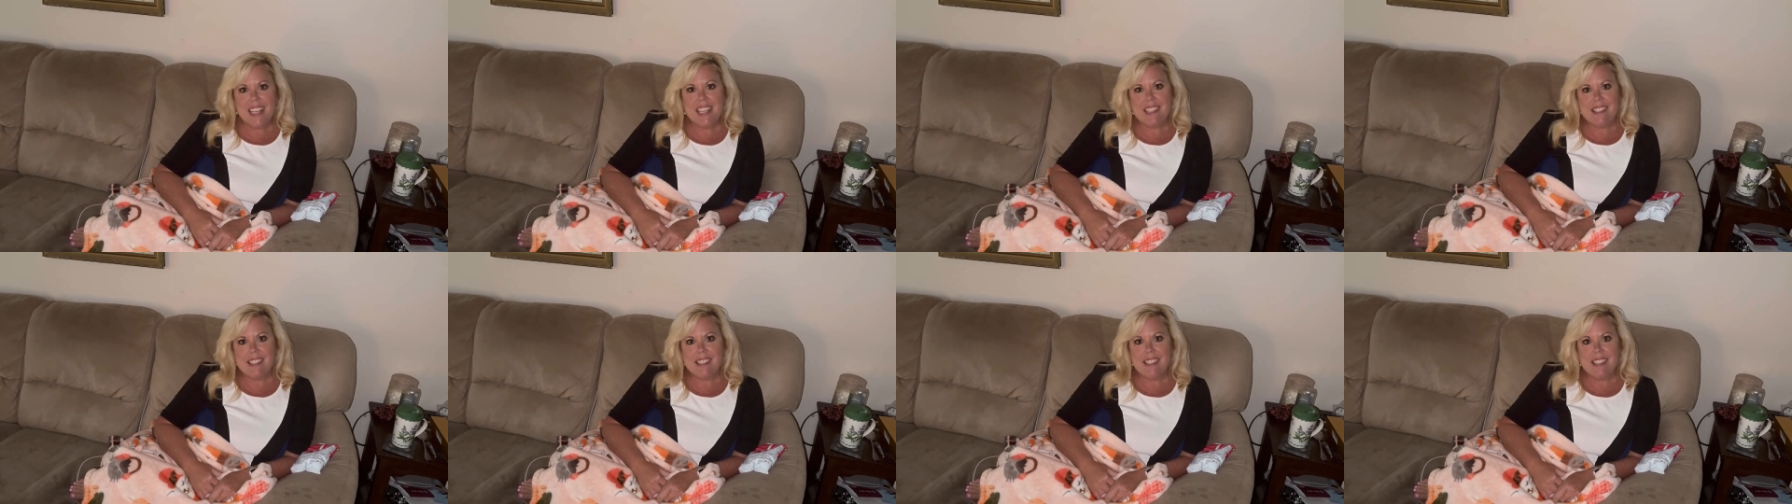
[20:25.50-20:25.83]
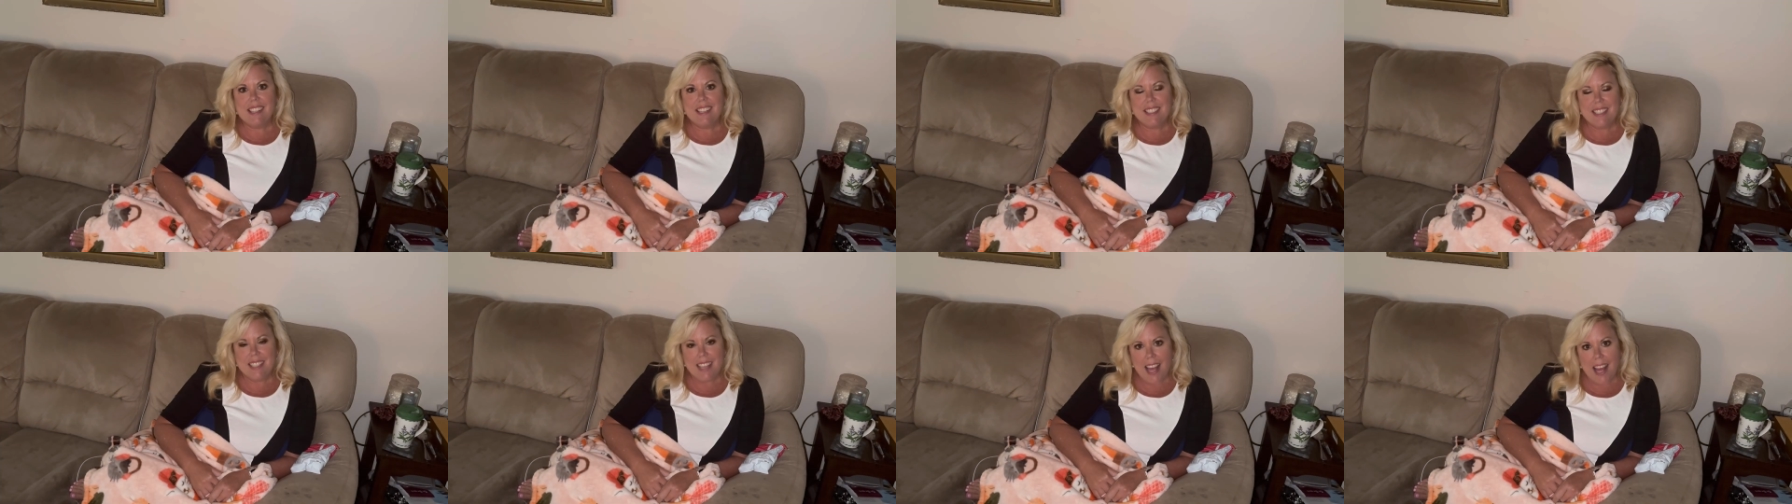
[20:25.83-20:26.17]
it's
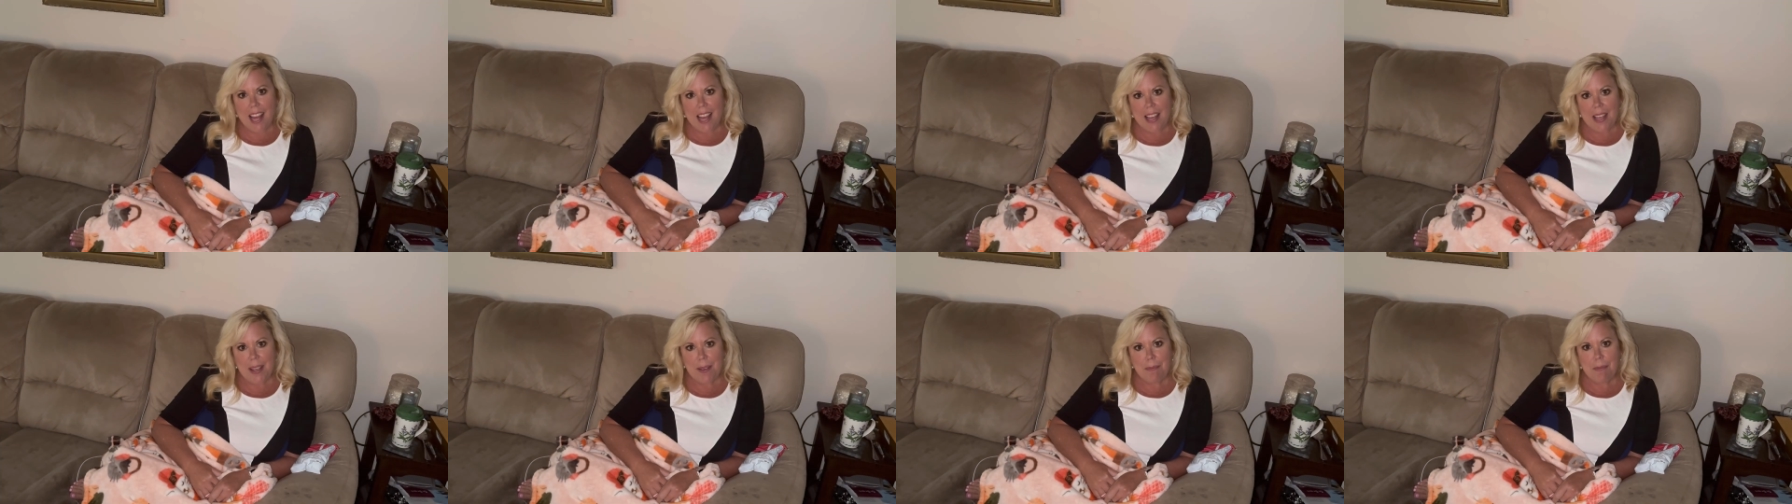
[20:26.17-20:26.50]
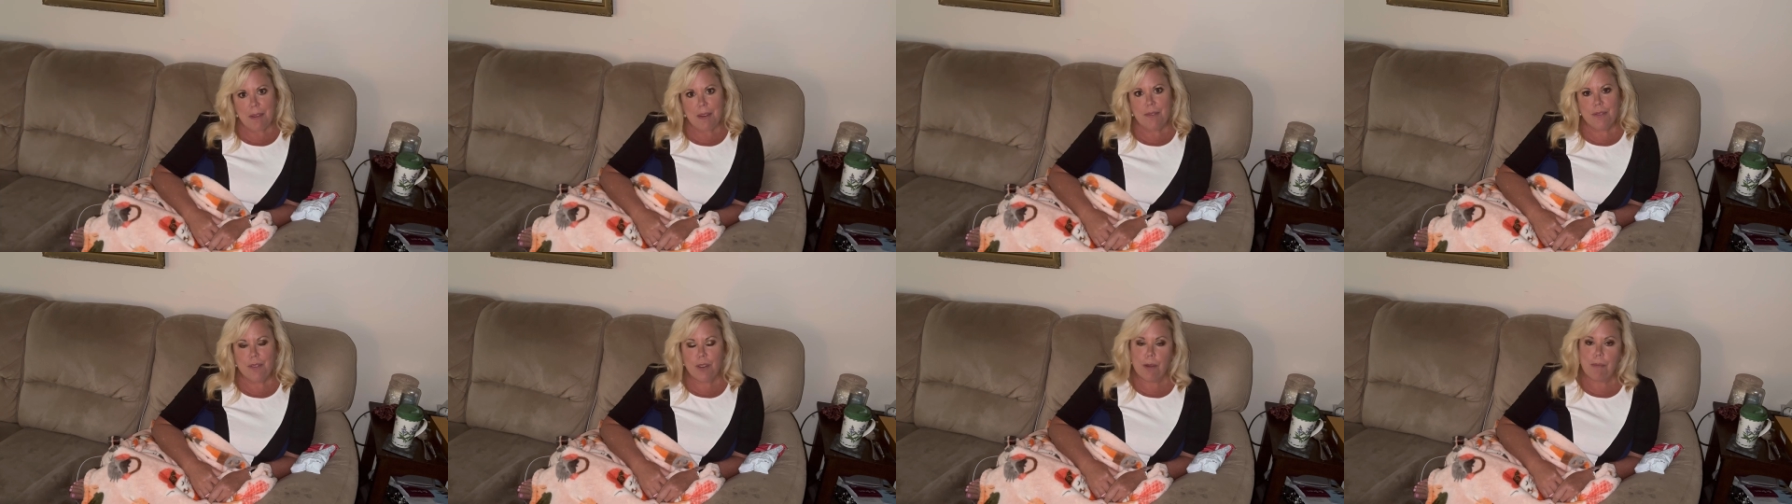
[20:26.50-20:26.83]
time
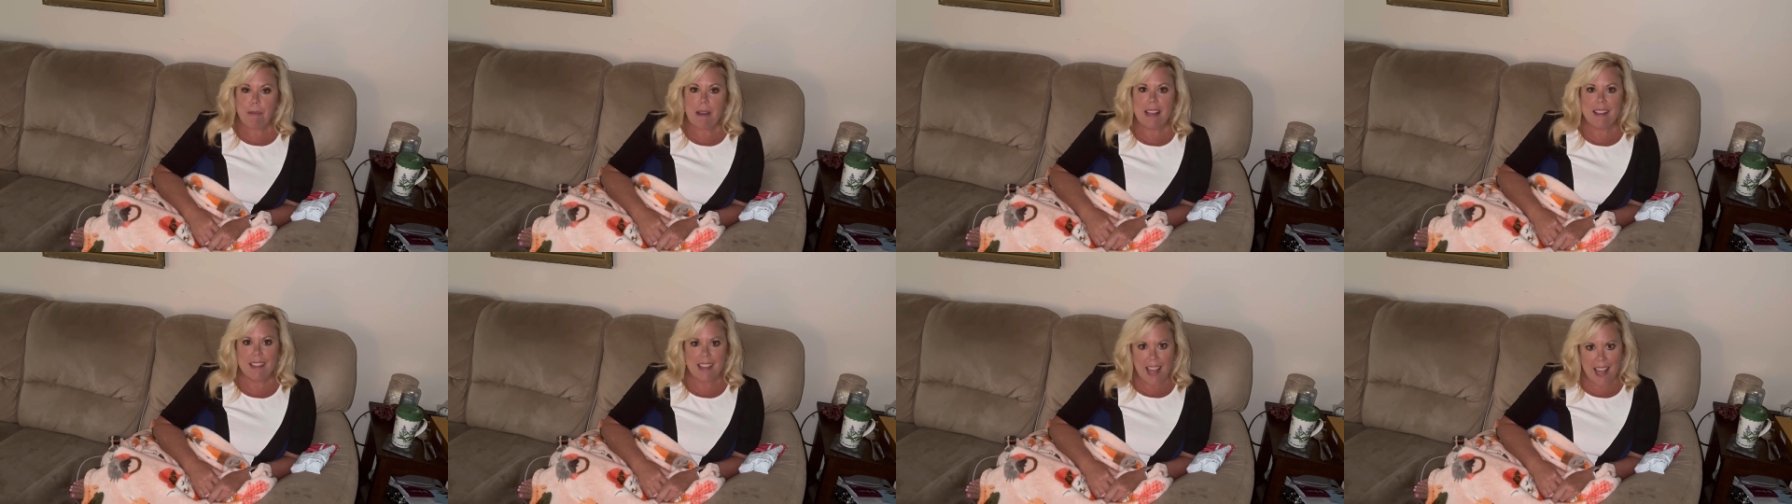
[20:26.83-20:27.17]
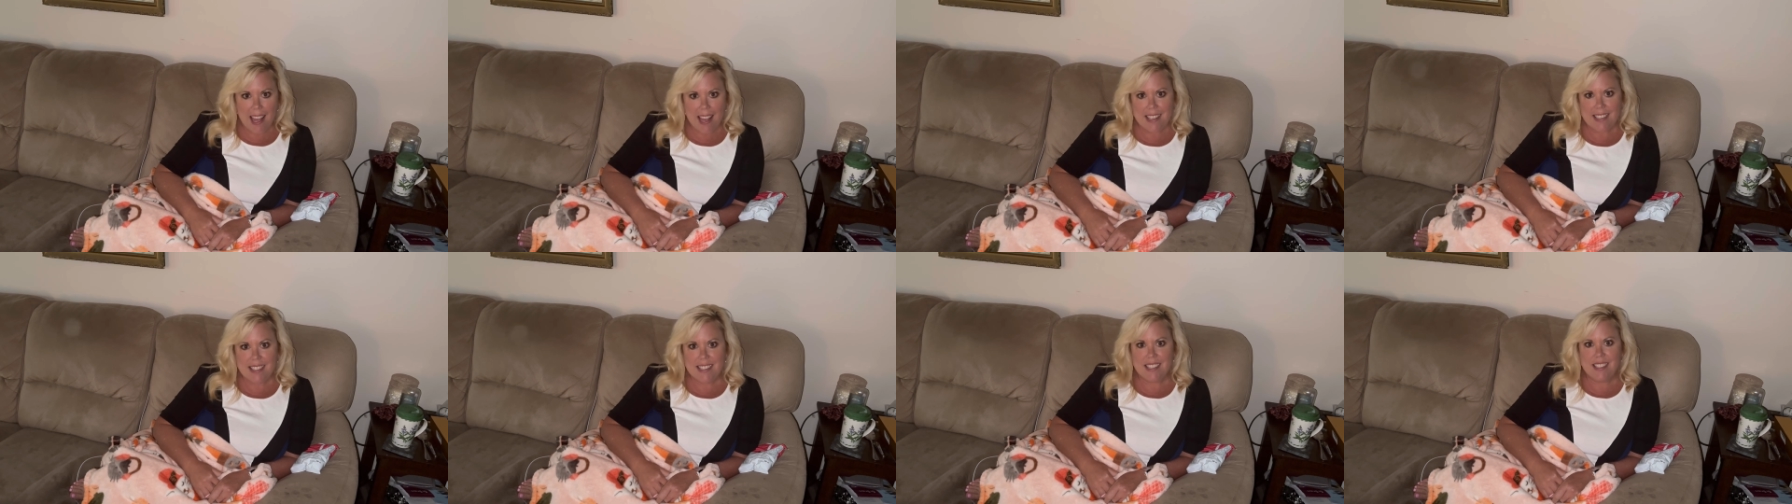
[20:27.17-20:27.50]
for my
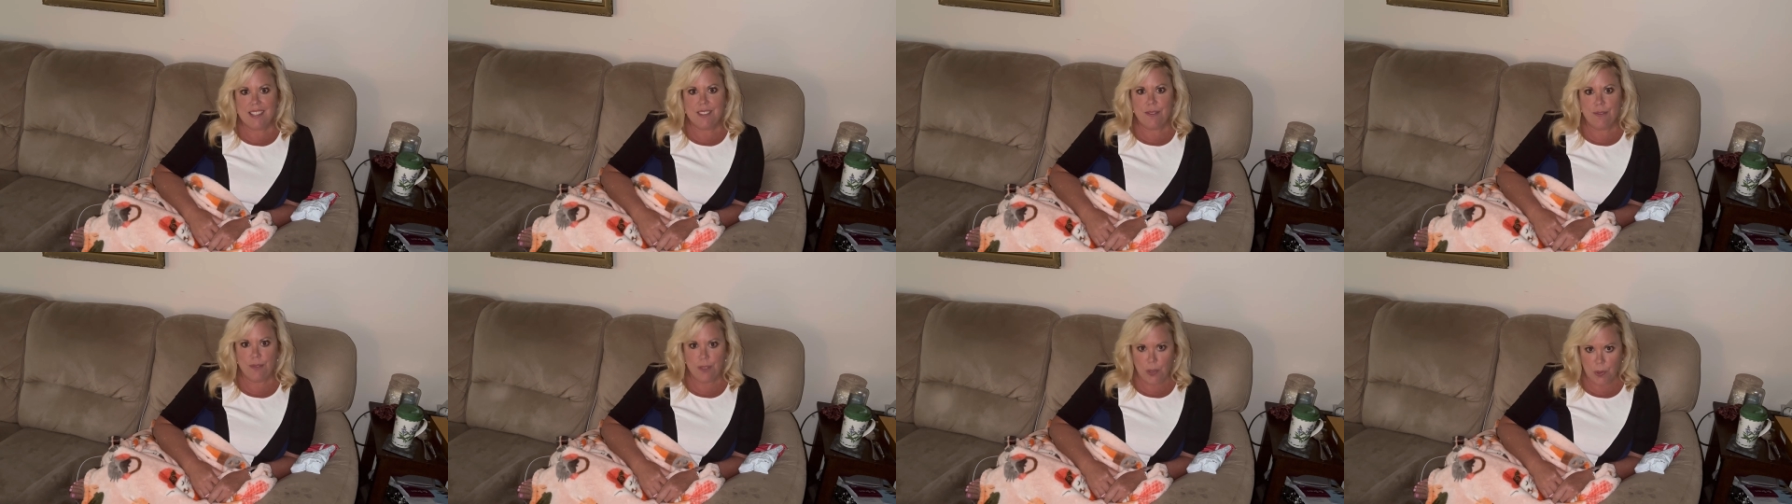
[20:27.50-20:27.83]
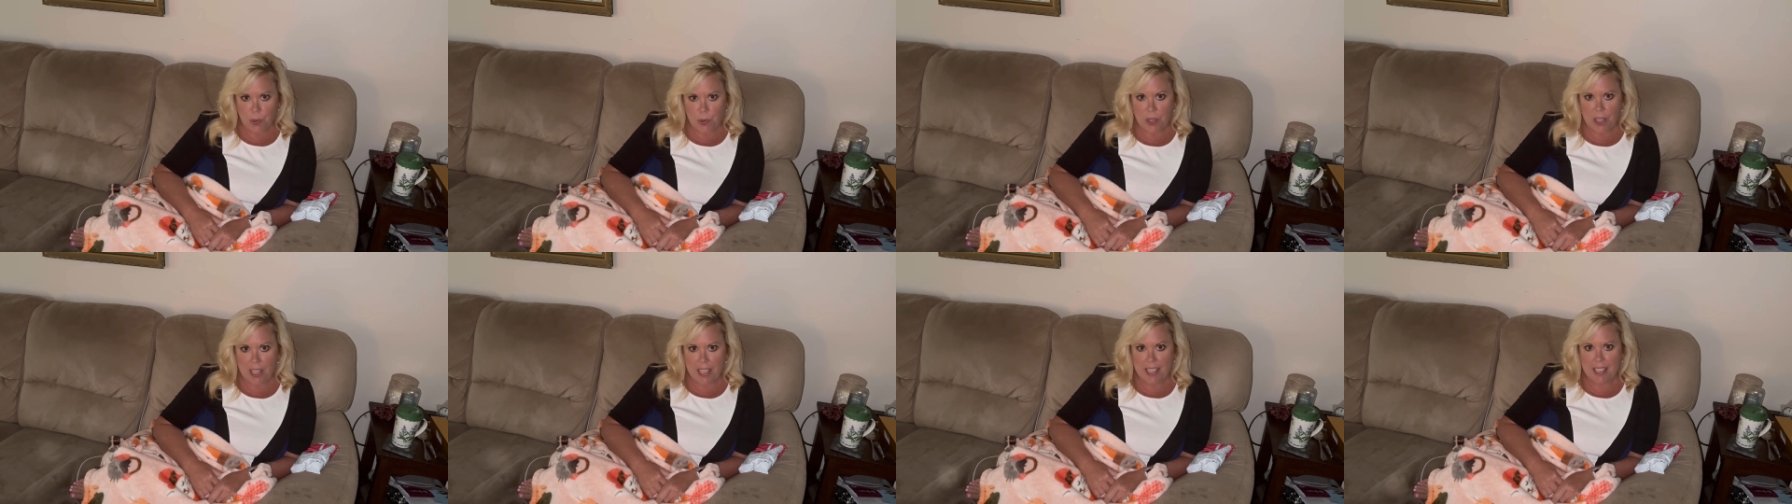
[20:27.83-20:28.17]
last
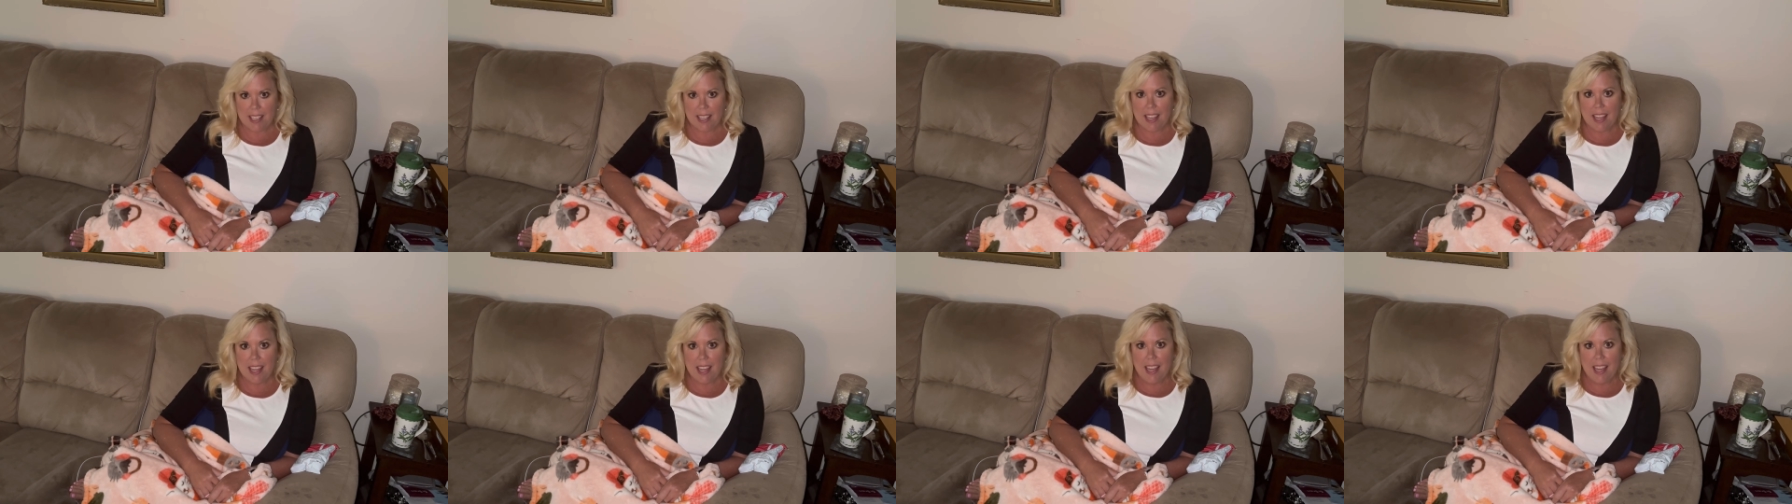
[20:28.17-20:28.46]
fueling,